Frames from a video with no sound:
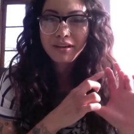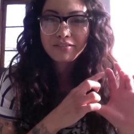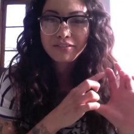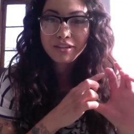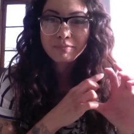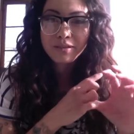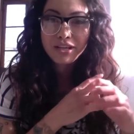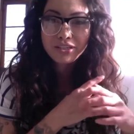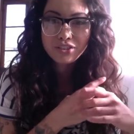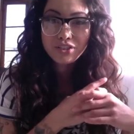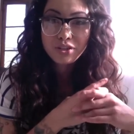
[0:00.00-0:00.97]
from
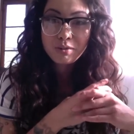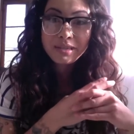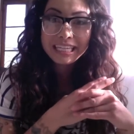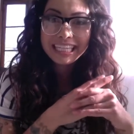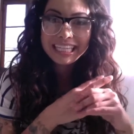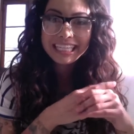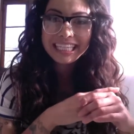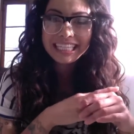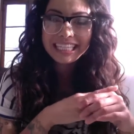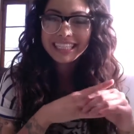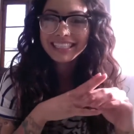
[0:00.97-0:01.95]

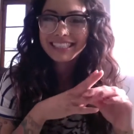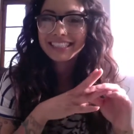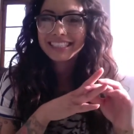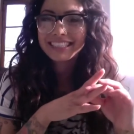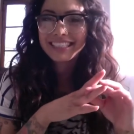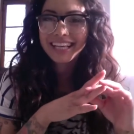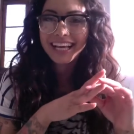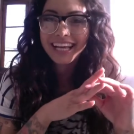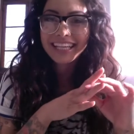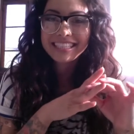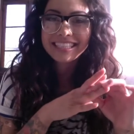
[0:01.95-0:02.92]
Germany.
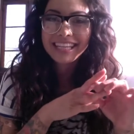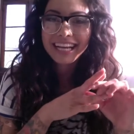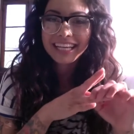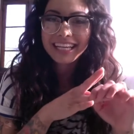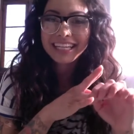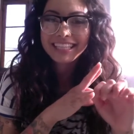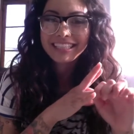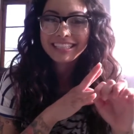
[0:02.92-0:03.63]
Excited